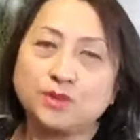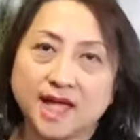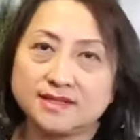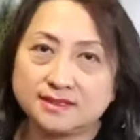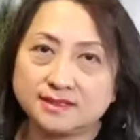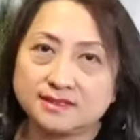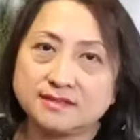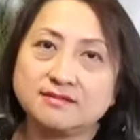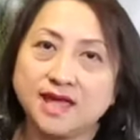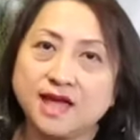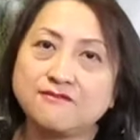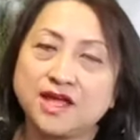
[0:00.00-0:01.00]
You can
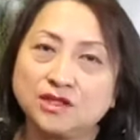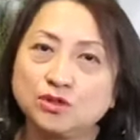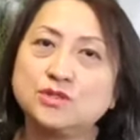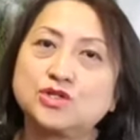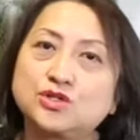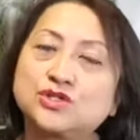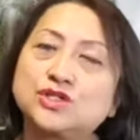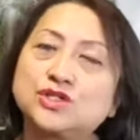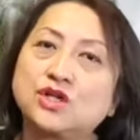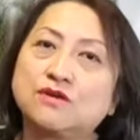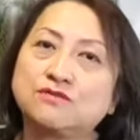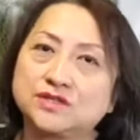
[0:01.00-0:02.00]
still have
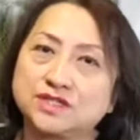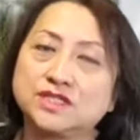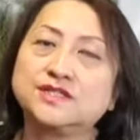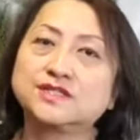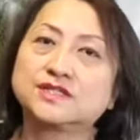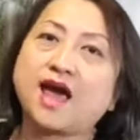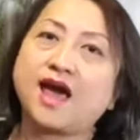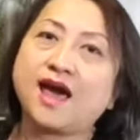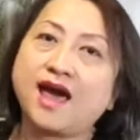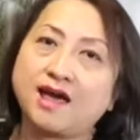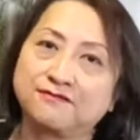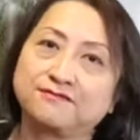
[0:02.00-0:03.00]
endometriosis of your Caesar
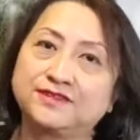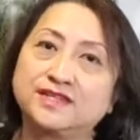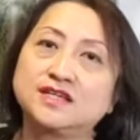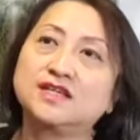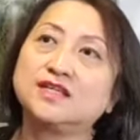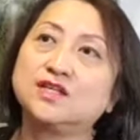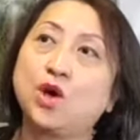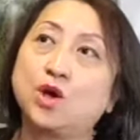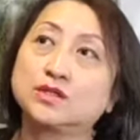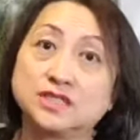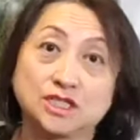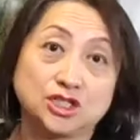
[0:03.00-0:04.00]
scar after
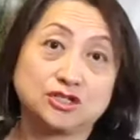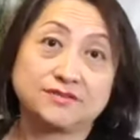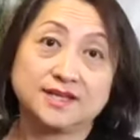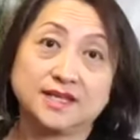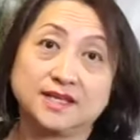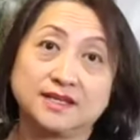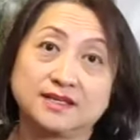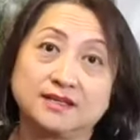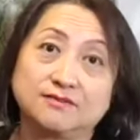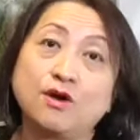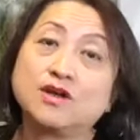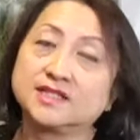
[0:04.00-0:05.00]
your surgery
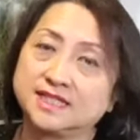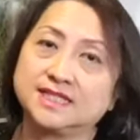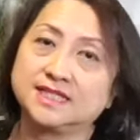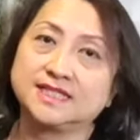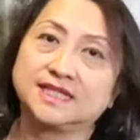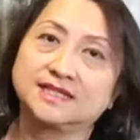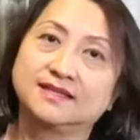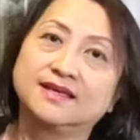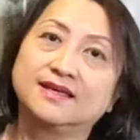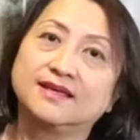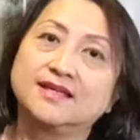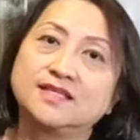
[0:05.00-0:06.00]
for a Caesar.
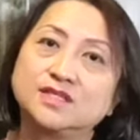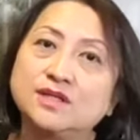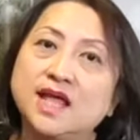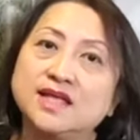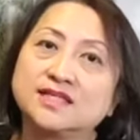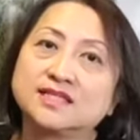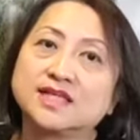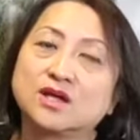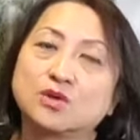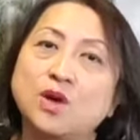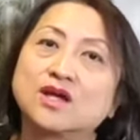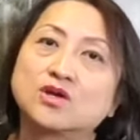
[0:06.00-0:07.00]
So that is
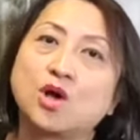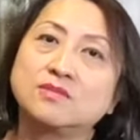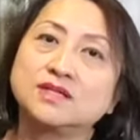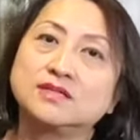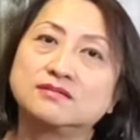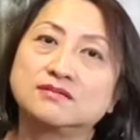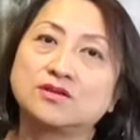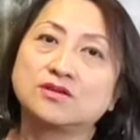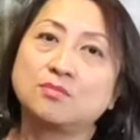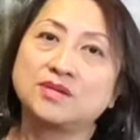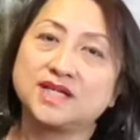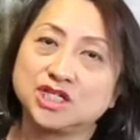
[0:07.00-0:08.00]
quite a common
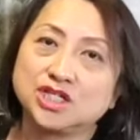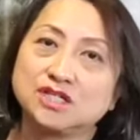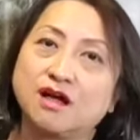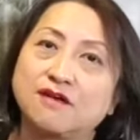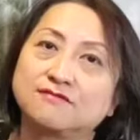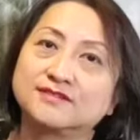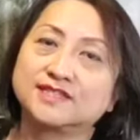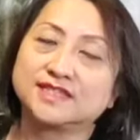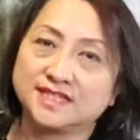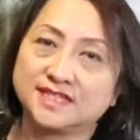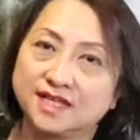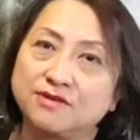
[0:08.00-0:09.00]
complication of
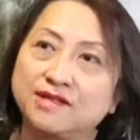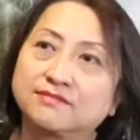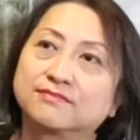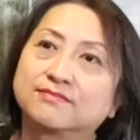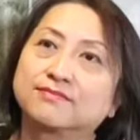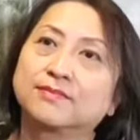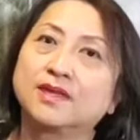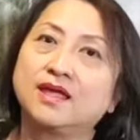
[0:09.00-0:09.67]
Cesarean.